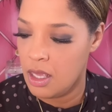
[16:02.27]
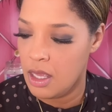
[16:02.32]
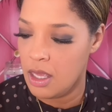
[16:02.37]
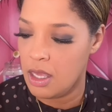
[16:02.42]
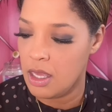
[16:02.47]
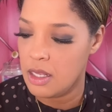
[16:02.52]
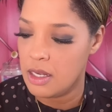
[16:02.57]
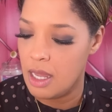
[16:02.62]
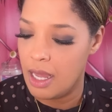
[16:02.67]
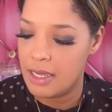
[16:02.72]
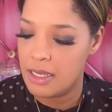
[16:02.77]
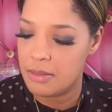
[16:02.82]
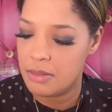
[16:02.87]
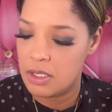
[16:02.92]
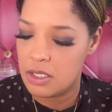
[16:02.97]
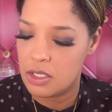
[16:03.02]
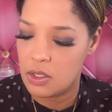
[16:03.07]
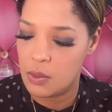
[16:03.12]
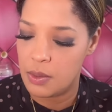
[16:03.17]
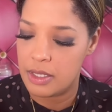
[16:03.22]
And I am
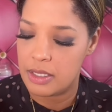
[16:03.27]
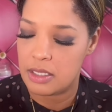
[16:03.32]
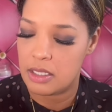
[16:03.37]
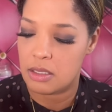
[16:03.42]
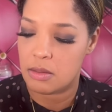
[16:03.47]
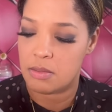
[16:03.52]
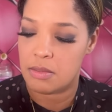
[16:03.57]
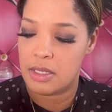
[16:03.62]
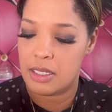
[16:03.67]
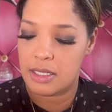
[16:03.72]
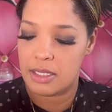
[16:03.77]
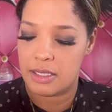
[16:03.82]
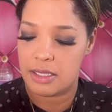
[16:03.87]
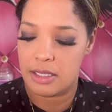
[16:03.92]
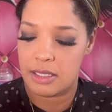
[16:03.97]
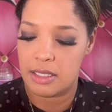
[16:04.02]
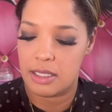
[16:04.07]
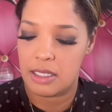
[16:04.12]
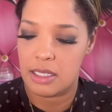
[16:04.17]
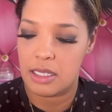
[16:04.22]
just going to mix
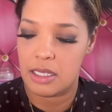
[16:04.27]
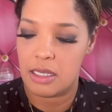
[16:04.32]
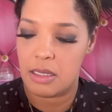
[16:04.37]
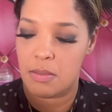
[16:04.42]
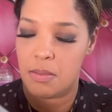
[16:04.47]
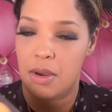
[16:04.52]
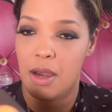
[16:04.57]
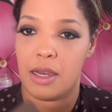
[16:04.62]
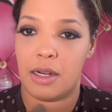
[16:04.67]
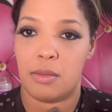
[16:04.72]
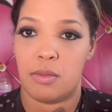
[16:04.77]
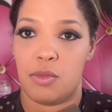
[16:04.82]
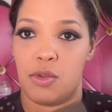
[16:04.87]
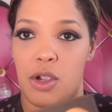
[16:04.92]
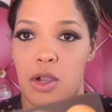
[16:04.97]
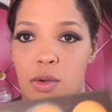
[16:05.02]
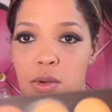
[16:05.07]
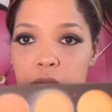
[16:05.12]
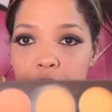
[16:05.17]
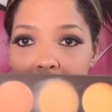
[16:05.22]
the bottom
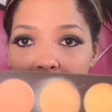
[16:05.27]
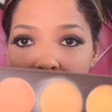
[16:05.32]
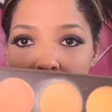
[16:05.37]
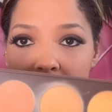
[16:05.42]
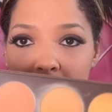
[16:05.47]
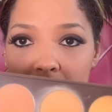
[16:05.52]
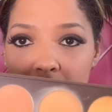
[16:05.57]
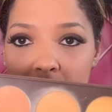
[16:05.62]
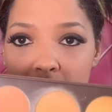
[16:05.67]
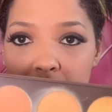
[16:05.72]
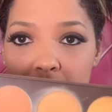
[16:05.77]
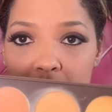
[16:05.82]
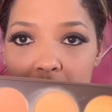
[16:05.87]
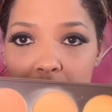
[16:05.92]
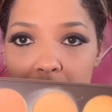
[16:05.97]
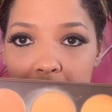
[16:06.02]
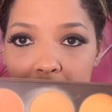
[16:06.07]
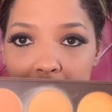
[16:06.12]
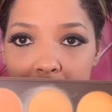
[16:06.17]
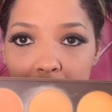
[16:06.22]
row here. So I'm just gonna
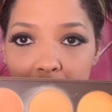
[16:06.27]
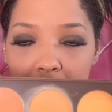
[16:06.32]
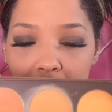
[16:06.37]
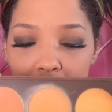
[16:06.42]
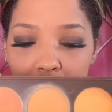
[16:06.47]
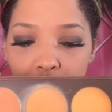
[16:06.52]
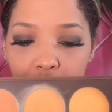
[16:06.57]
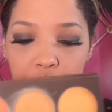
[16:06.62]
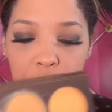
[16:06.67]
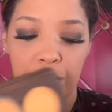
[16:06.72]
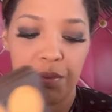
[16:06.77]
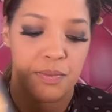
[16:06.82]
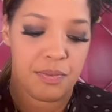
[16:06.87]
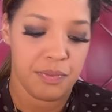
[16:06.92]
mix the bottom row.